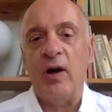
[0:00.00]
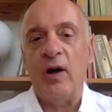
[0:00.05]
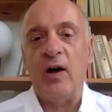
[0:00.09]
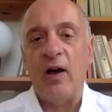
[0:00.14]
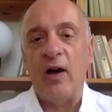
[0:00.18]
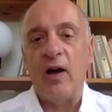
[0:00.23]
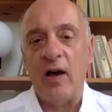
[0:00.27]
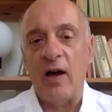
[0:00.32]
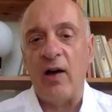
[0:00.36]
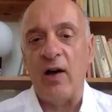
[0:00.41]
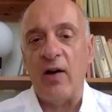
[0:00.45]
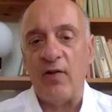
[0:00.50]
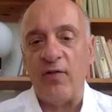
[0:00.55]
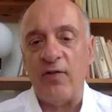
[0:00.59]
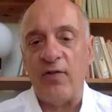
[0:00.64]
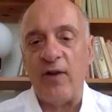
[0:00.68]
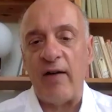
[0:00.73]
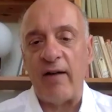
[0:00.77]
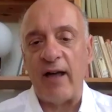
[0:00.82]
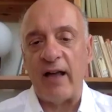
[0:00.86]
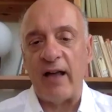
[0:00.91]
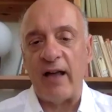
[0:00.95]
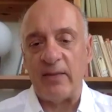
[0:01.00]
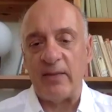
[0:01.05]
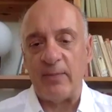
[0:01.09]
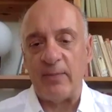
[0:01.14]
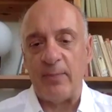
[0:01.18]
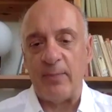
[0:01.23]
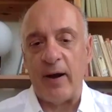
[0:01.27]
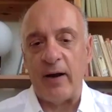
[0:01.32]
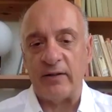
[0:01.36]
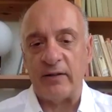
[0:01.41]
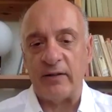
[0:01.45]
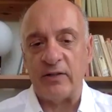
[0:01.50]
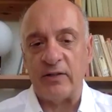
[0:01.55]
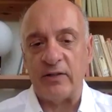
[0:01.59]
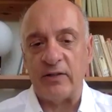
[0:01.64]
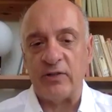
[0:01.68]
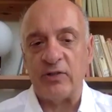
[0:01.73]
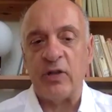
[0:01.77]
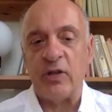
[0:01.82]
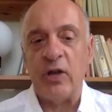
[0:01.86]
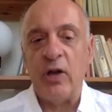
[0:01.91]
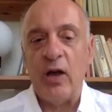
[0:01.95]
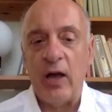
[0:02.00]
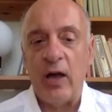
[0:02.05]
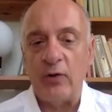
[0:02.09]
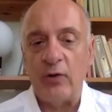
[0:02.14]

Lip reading: to far-right parties